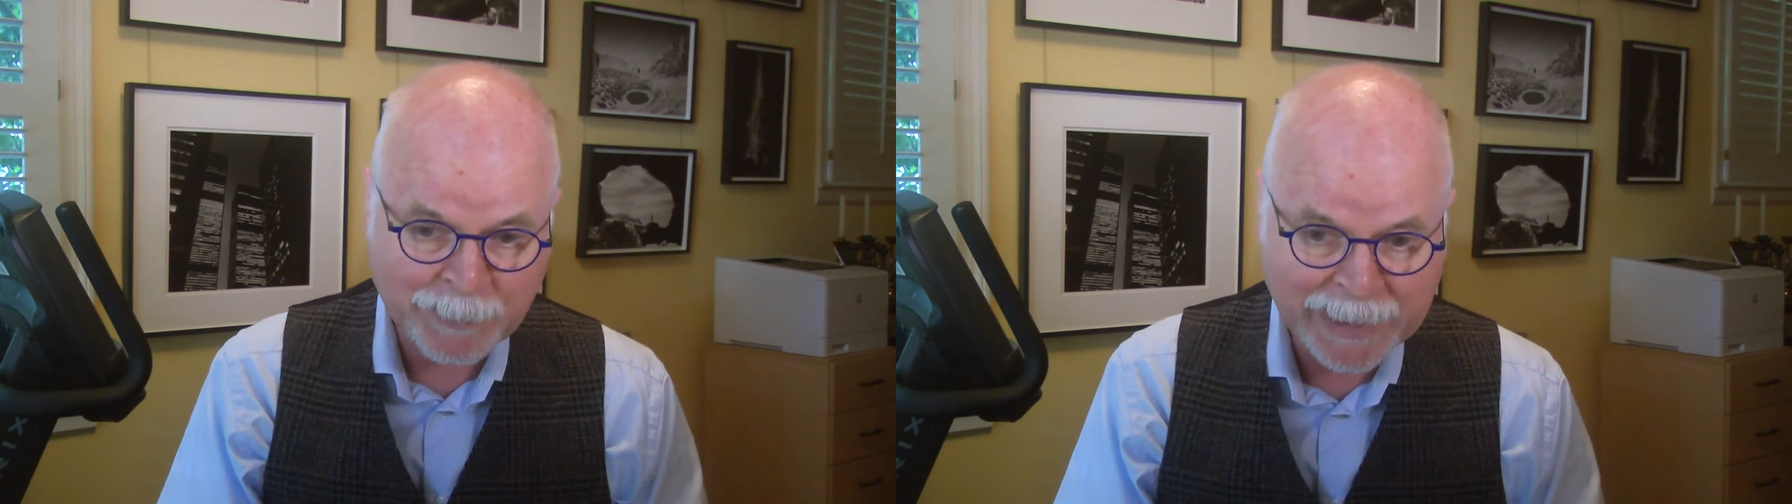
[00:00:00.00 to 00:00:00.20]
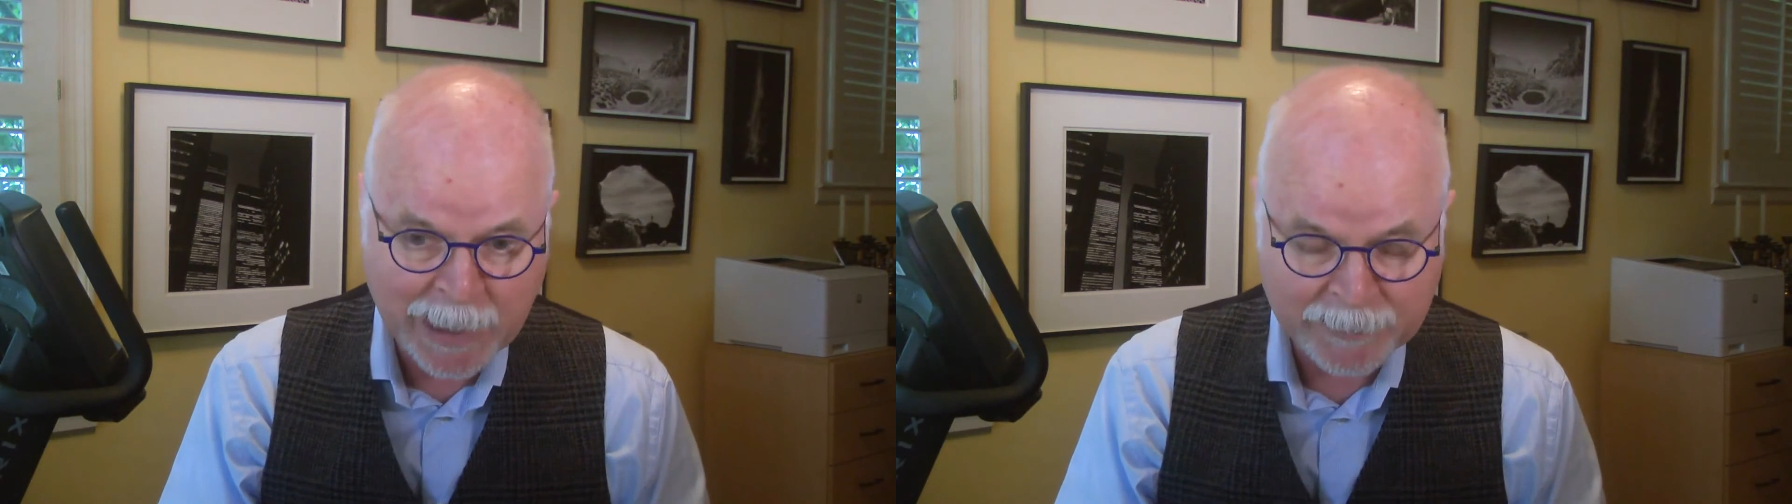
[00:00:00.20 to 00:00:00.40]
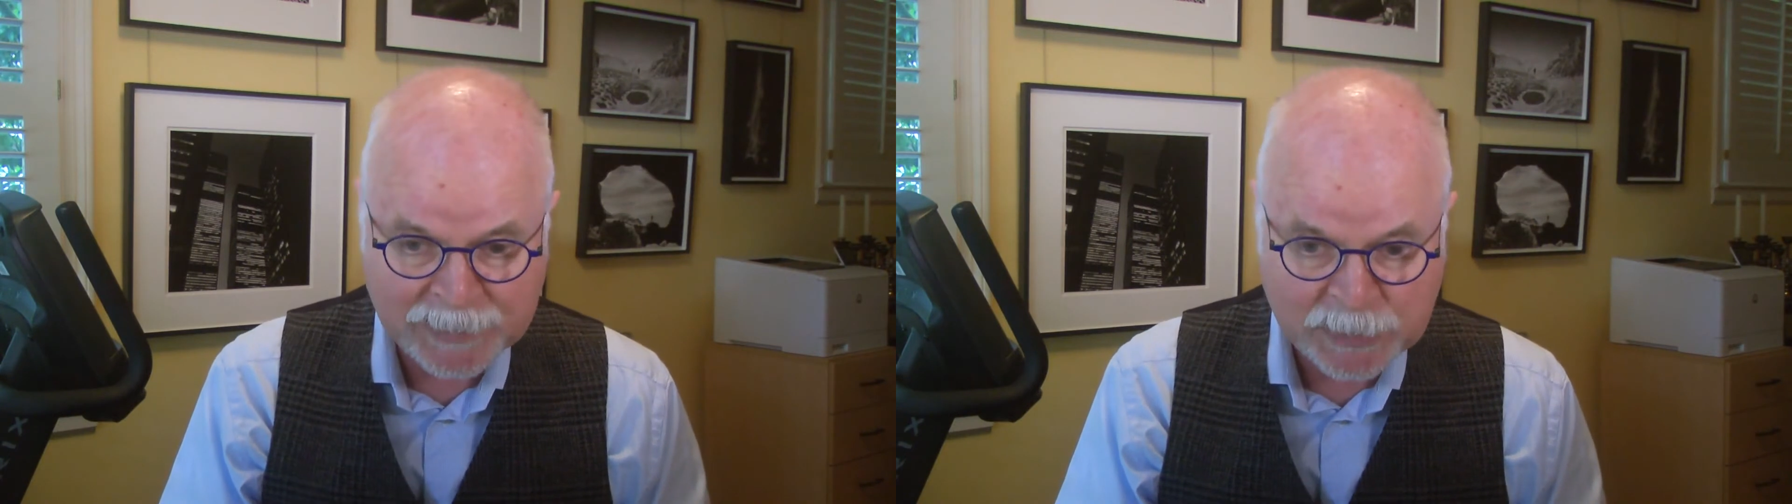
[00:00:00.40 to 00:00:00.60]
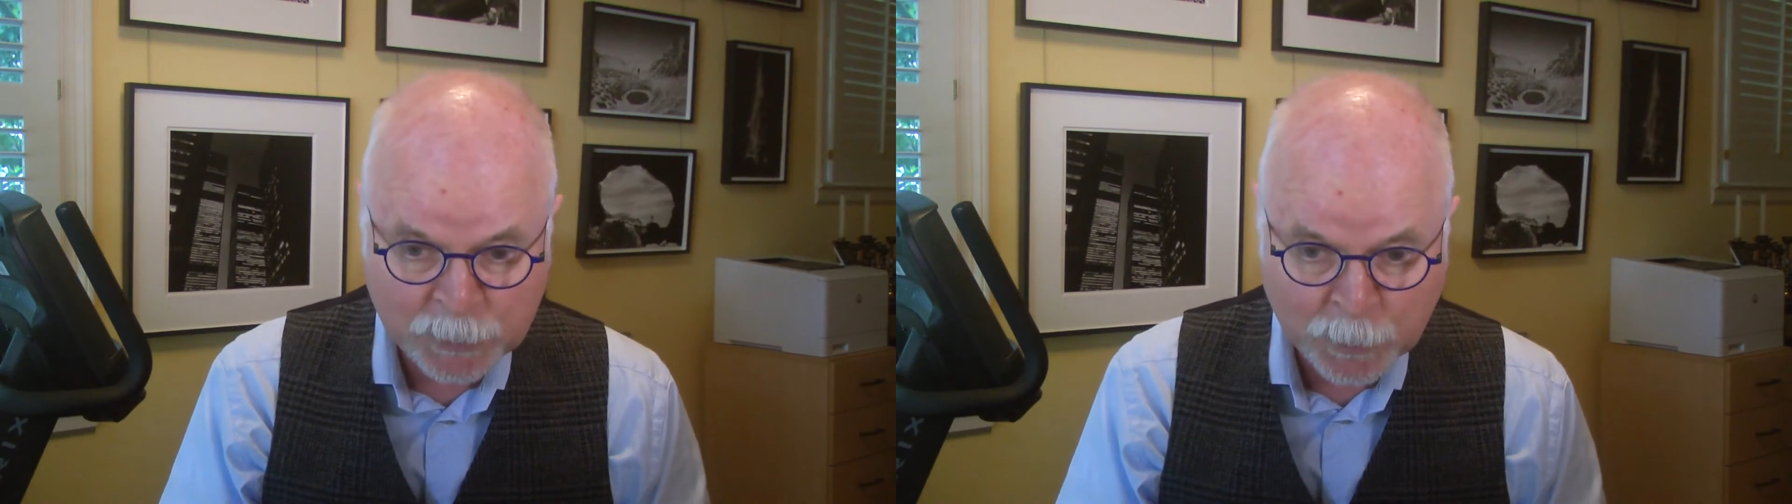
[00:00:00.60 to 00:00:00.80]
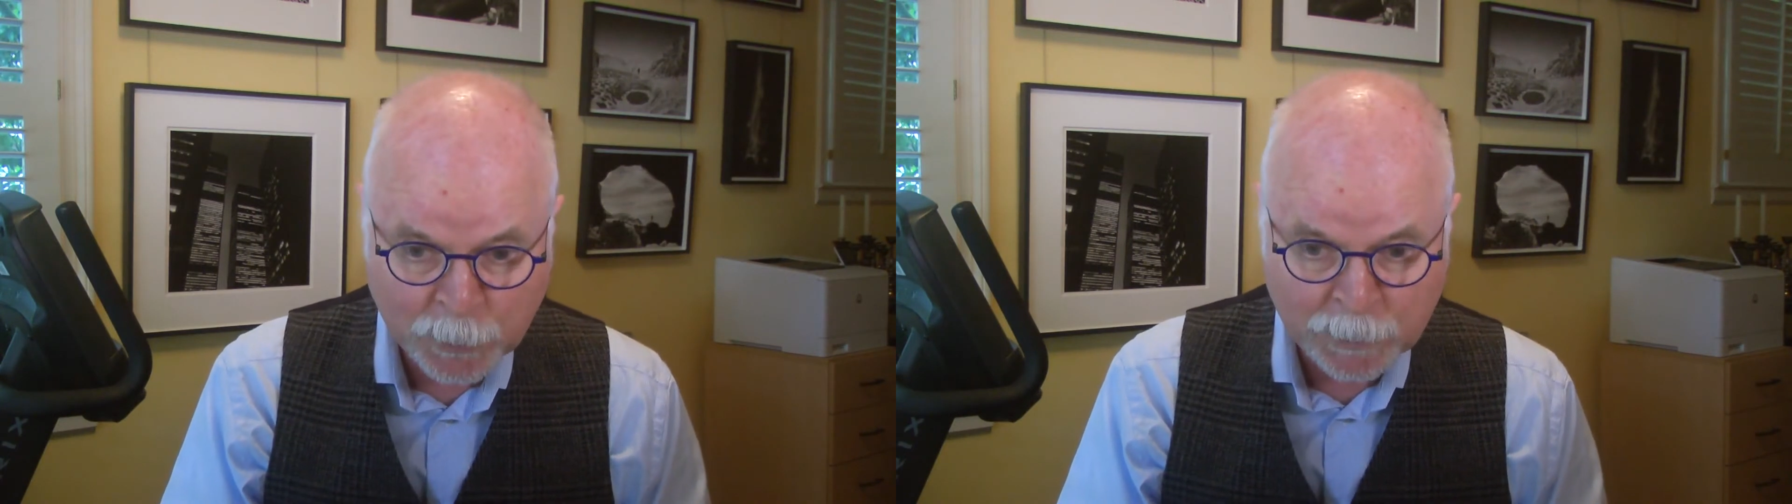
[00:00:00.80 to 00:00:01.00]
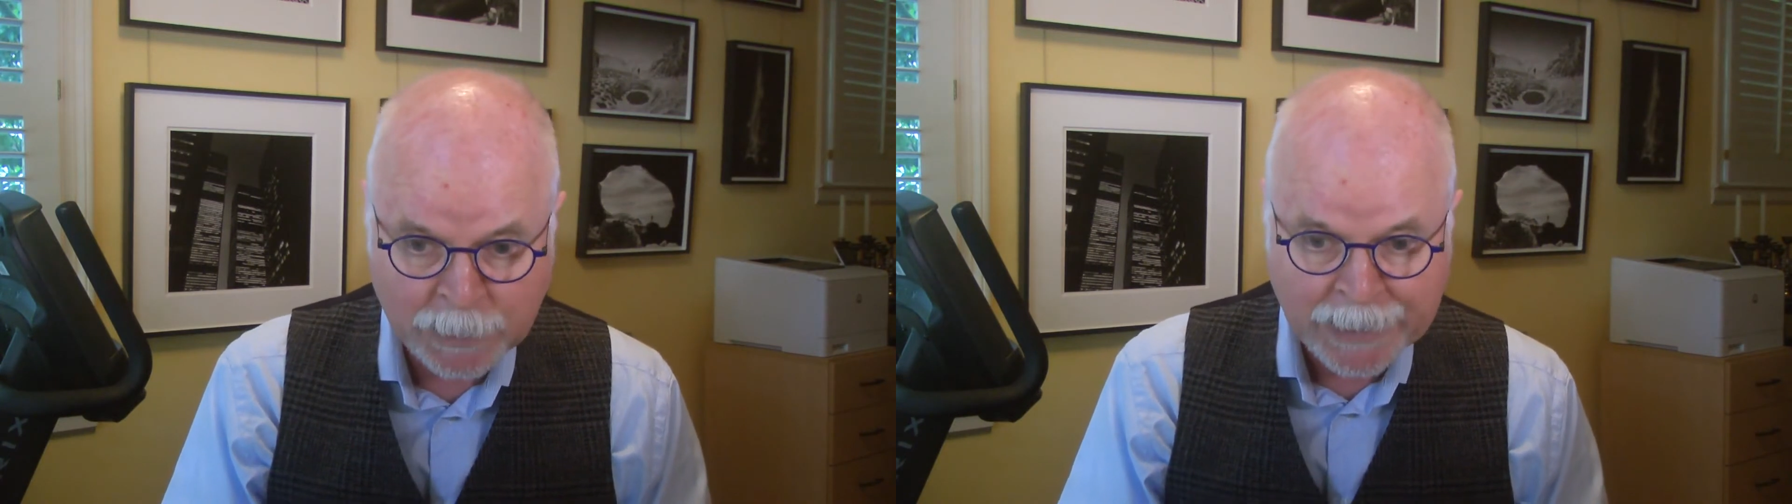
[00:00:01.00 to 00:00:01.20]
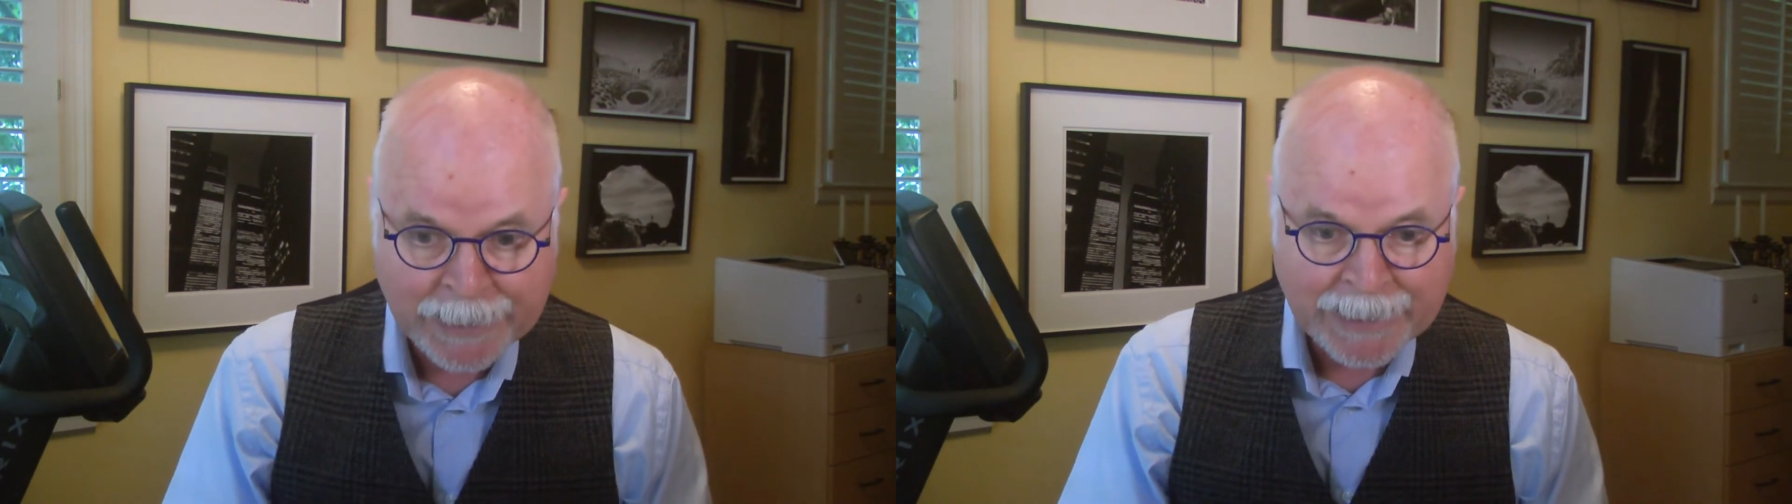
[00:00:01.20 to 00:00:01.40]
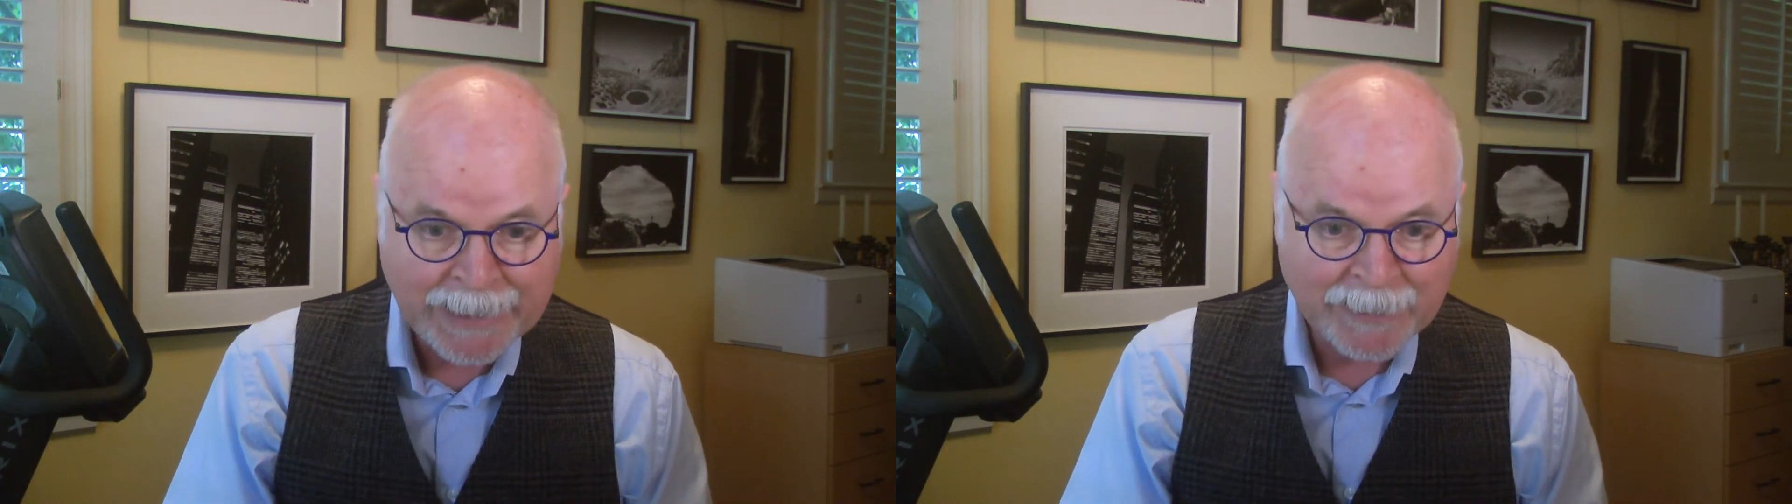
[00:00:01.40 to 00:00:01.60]
out of school.
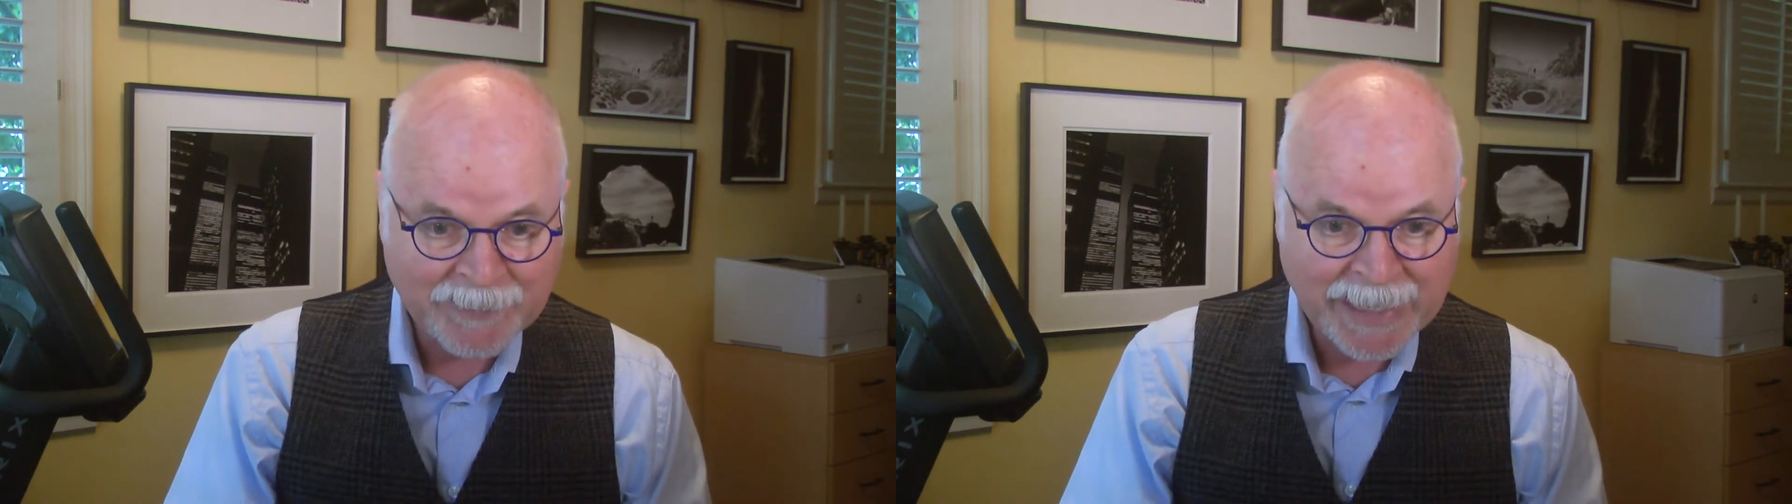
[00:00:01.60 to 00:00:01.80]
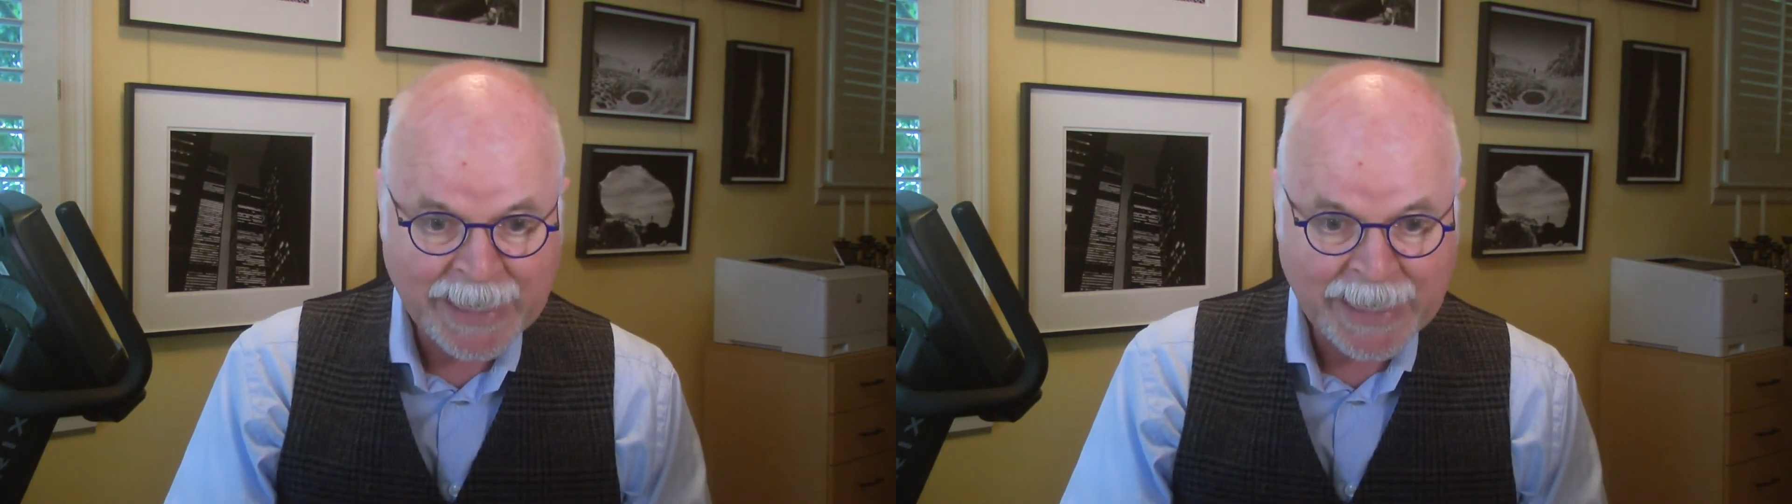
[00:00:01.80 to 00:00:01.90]
If they